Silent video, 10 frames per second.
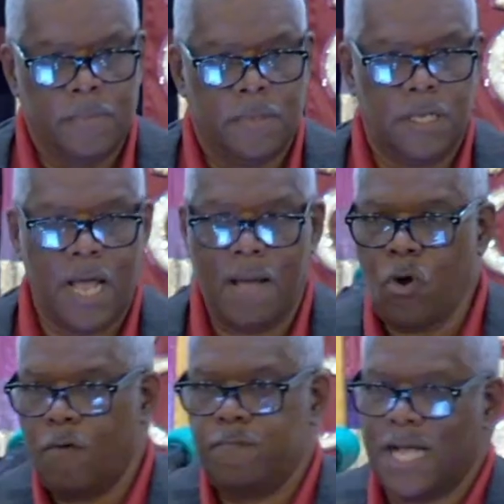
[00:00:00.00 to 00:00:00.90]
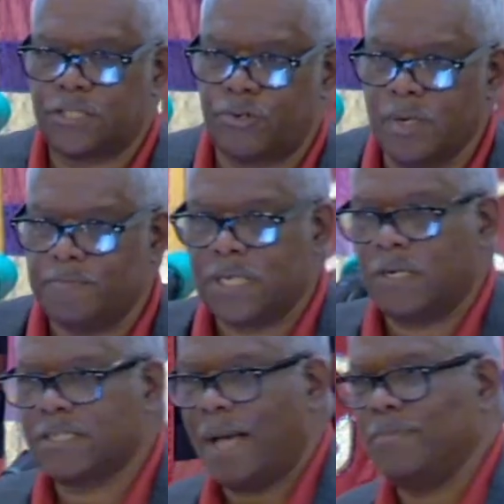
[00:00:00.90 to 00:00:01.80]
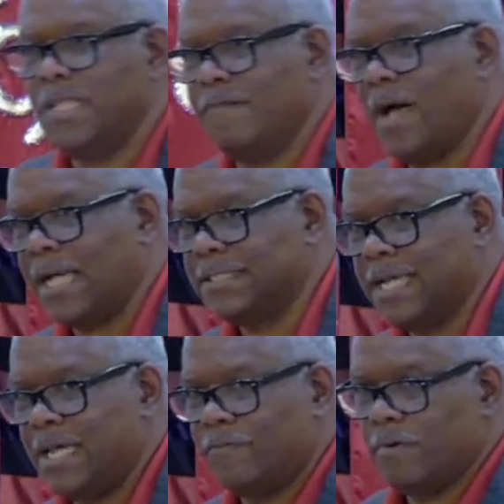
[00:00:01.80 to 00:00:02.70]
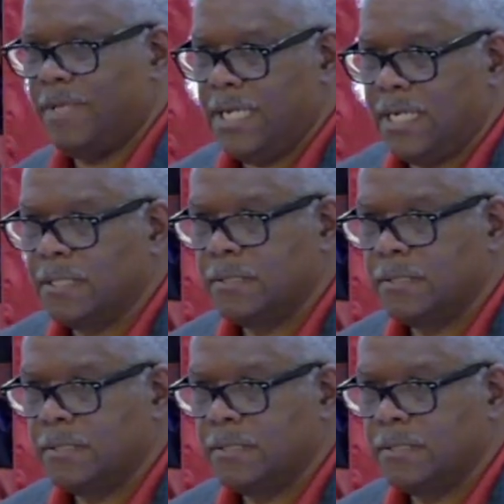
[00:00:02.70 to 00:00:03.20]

And I'm off my script because I believe I can take it from here.